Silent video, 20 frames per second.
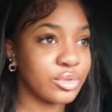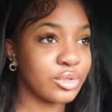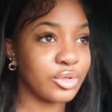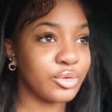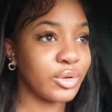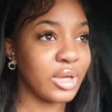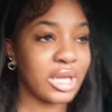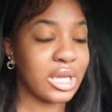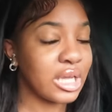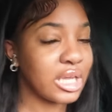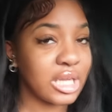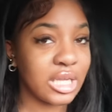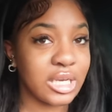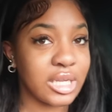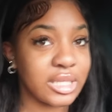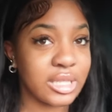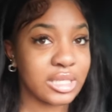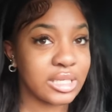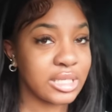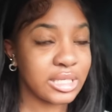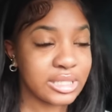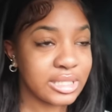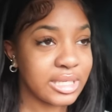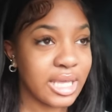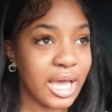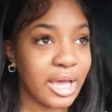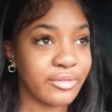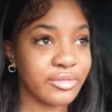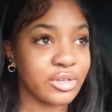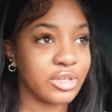you can't get nothing
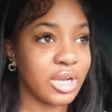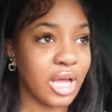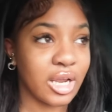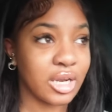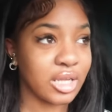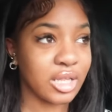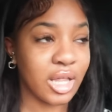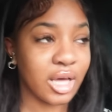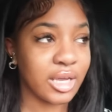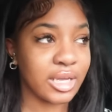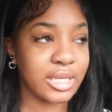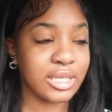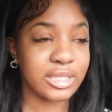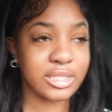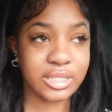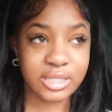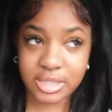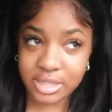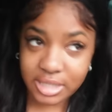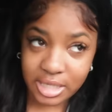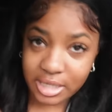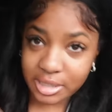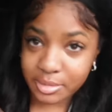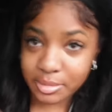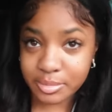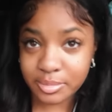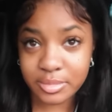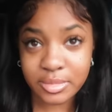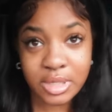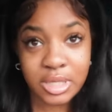decent after 9 o'clock in this
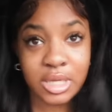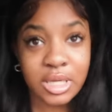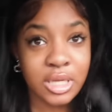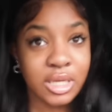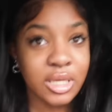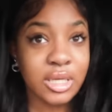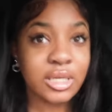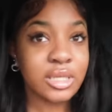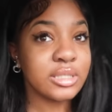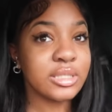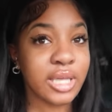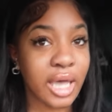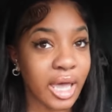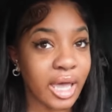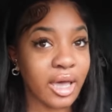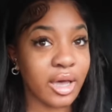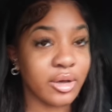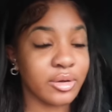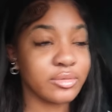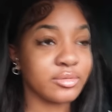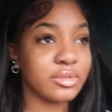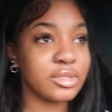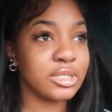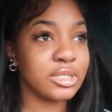damn town.